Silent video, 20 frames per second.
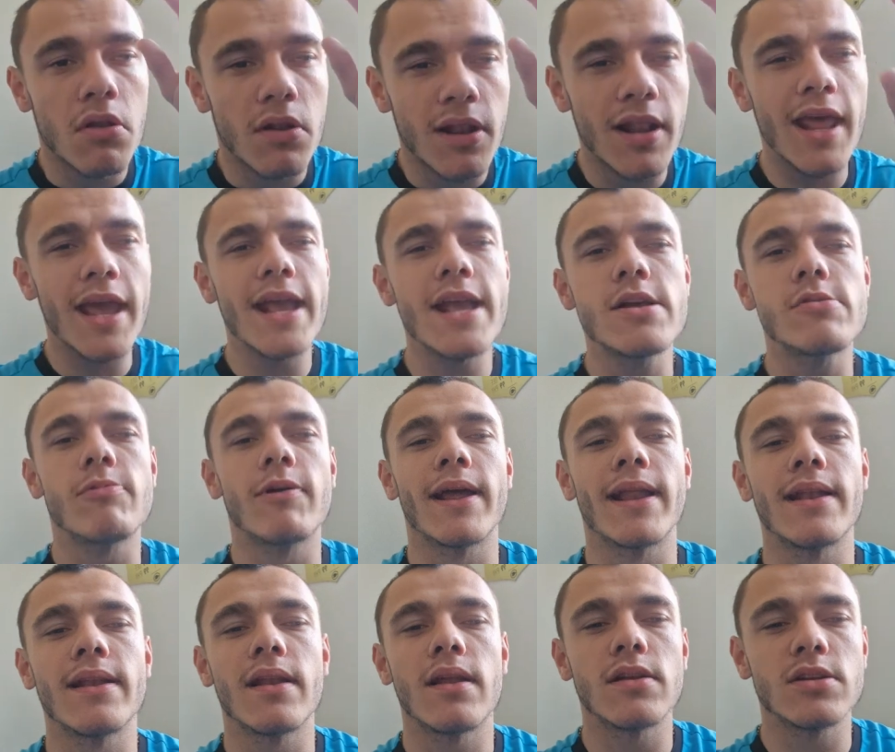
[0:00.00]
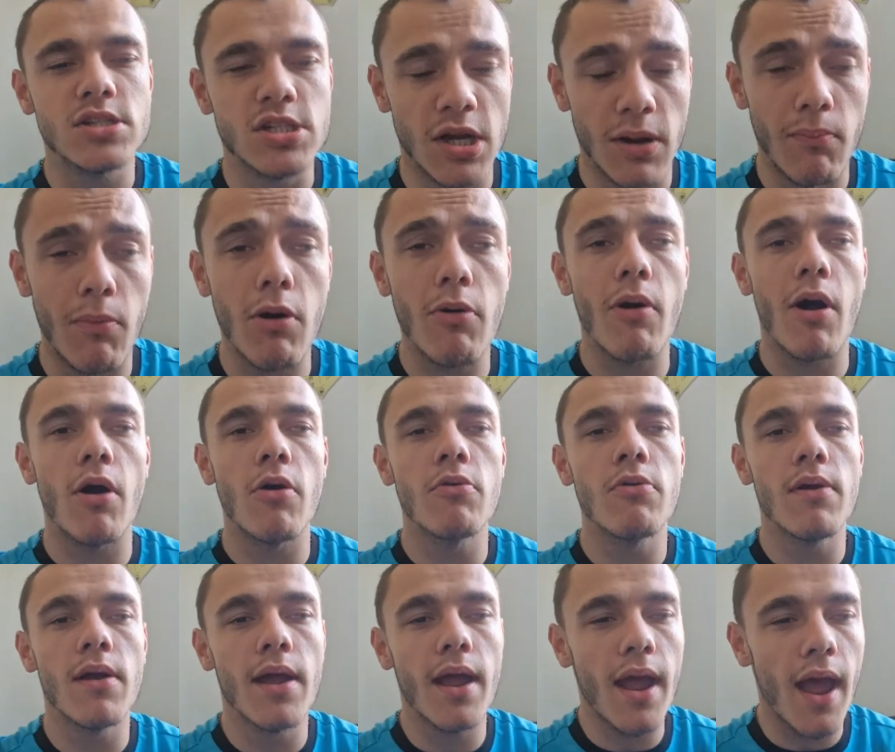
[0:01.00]
league win
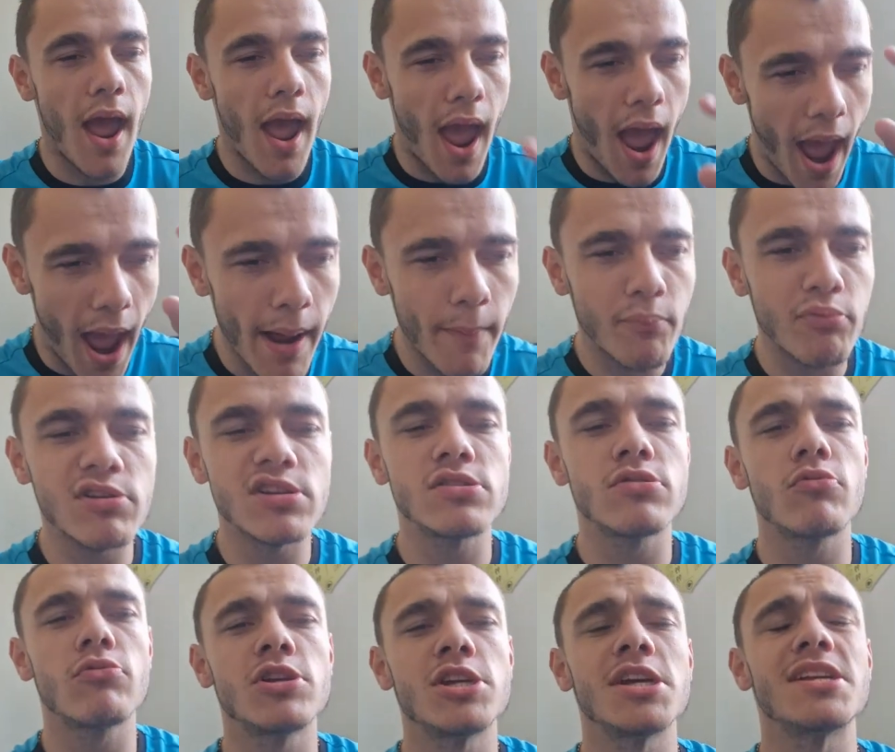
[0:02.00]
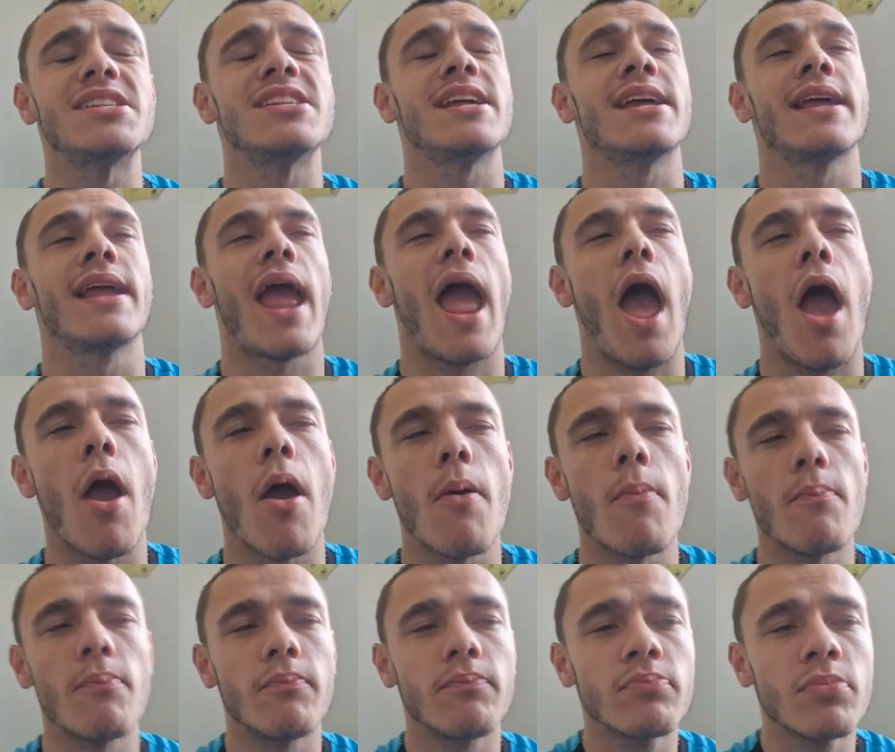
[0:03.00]
tomorrow at Bristol City.
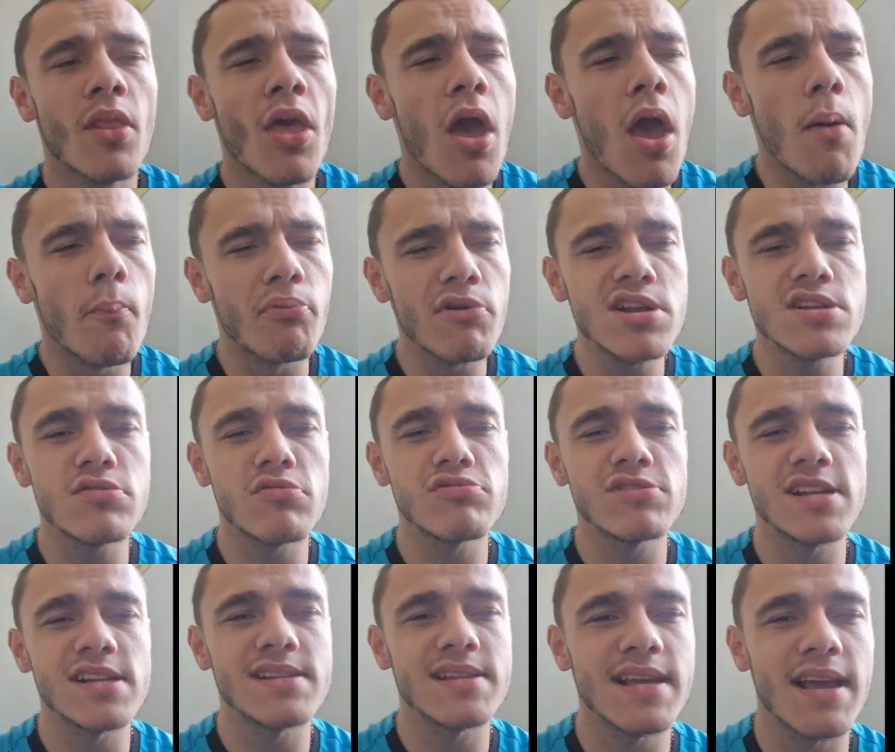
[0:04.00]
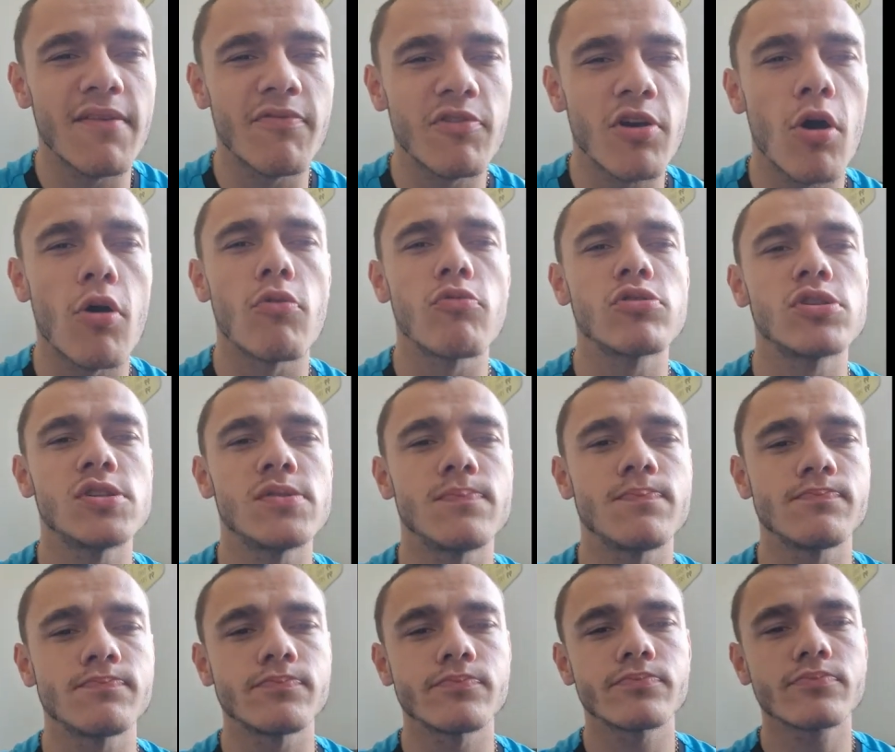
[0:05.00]
Bristol City, of course,
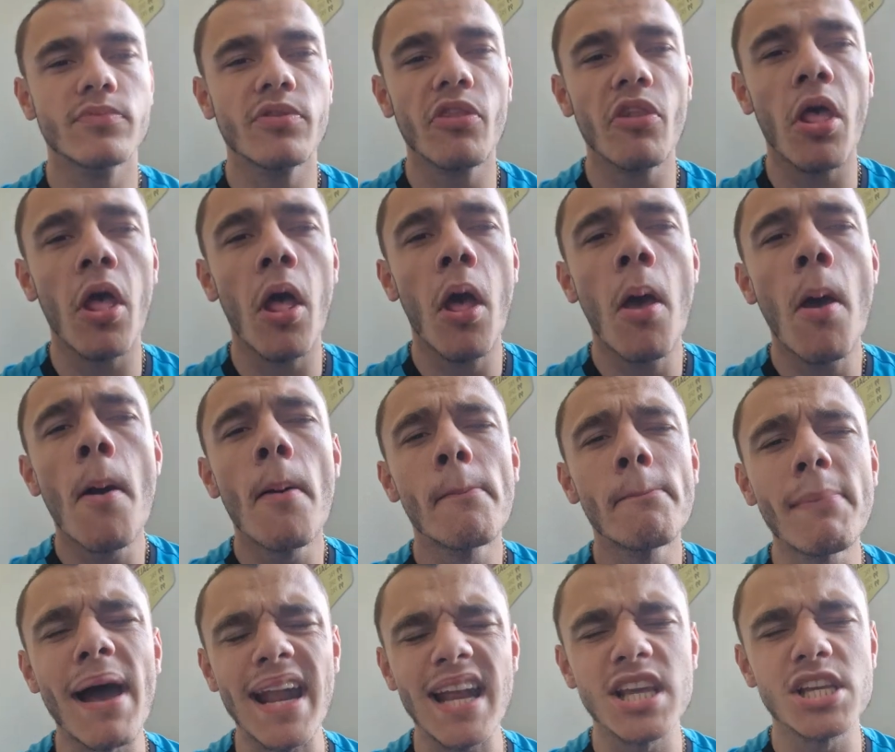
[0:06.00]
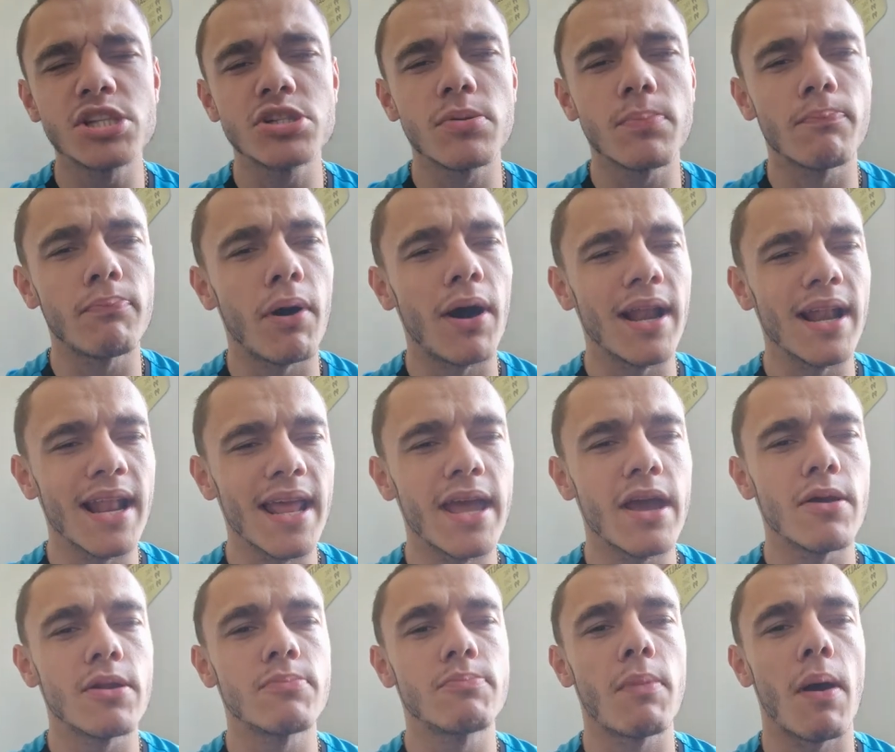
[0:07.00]
managed by
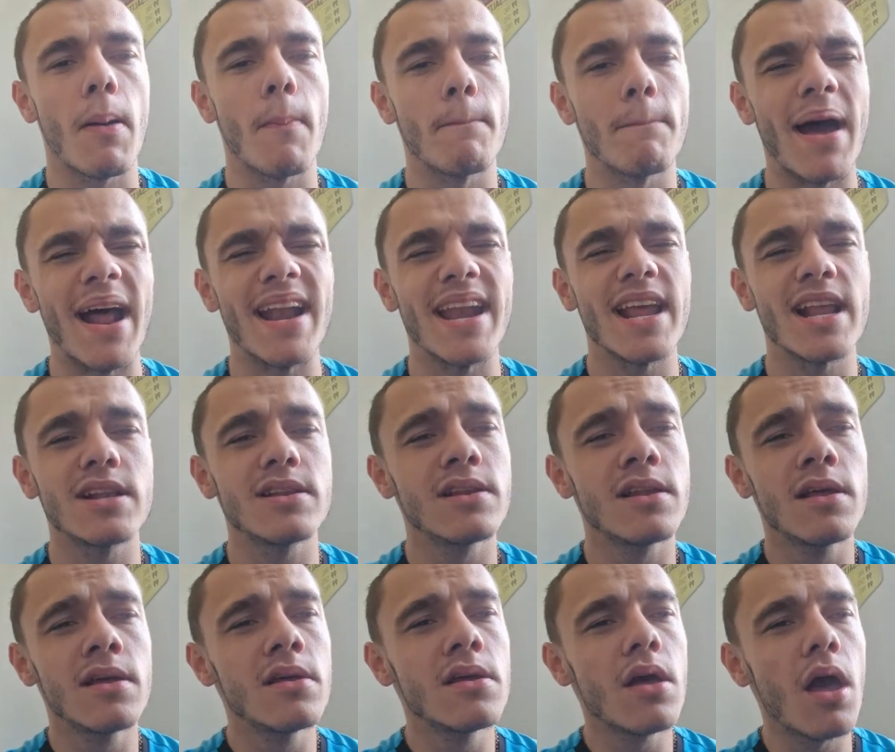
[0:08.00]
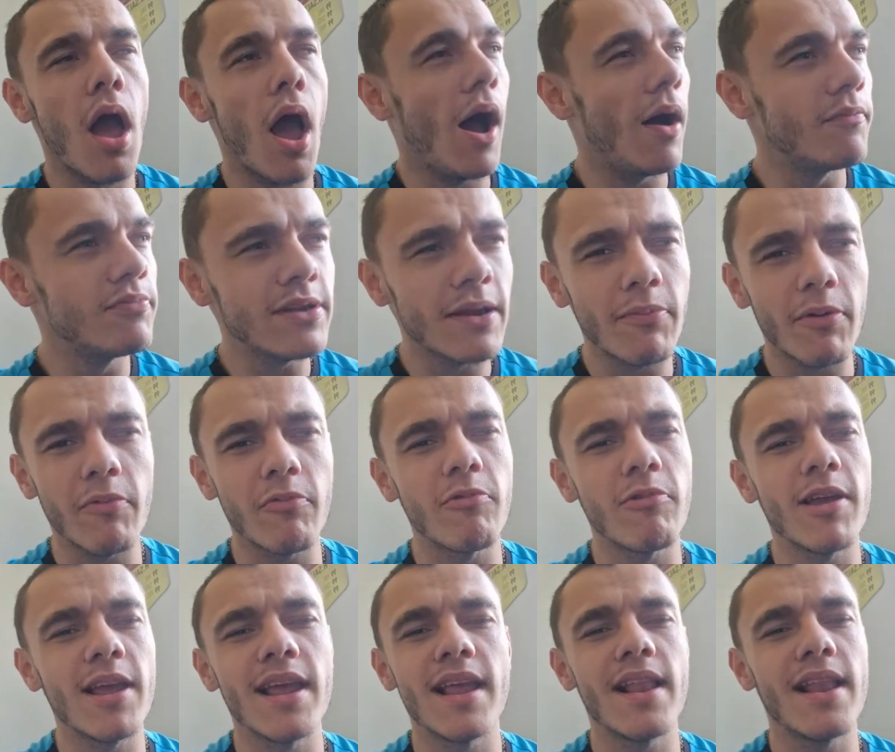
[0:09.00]
Liam Manning. I've never
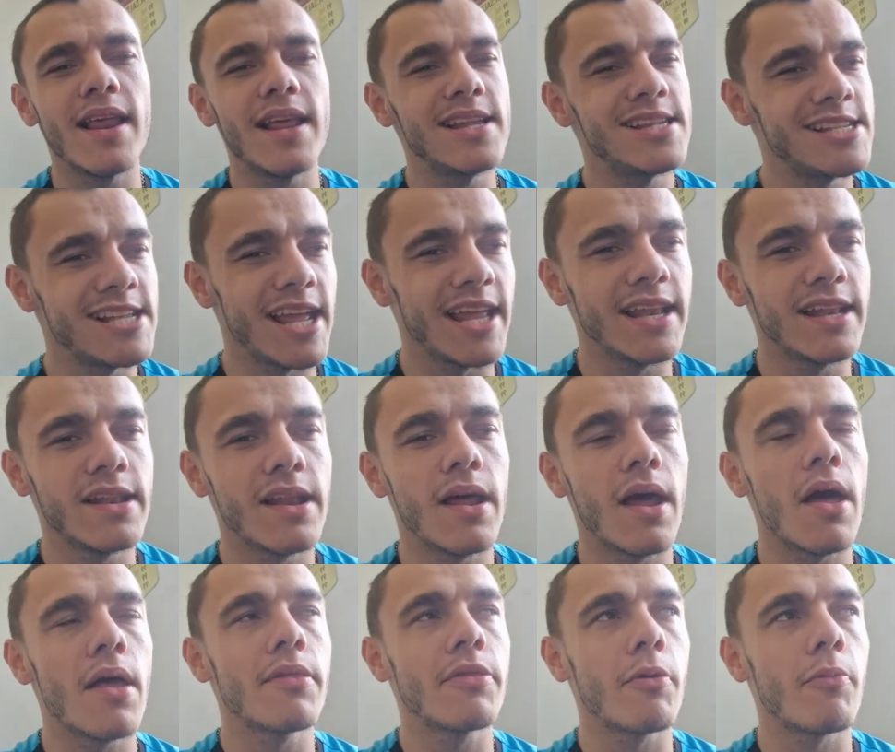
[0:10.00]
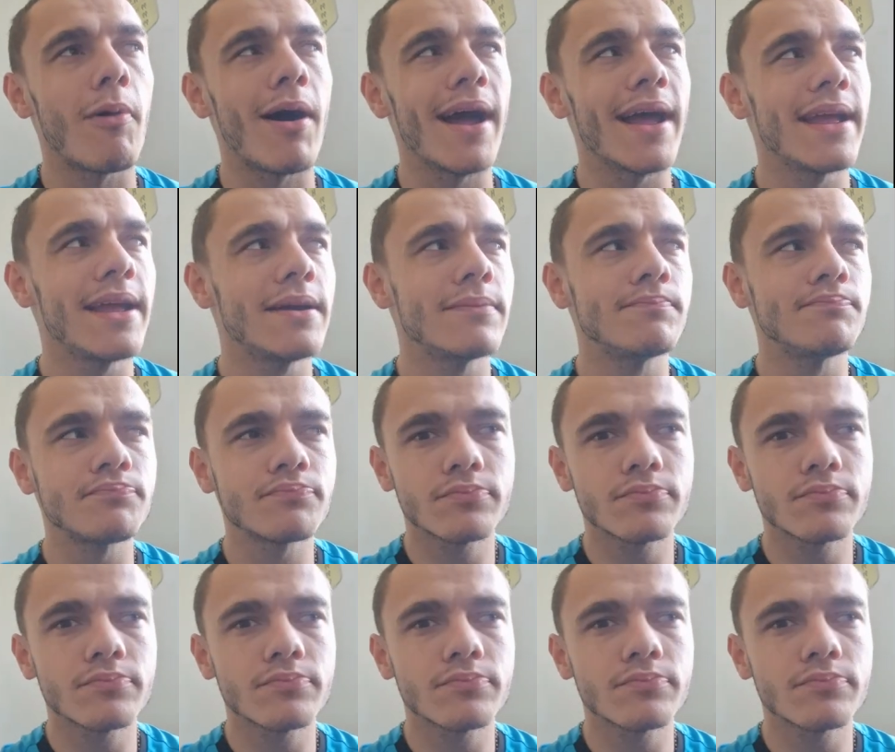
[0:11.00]
really seen the way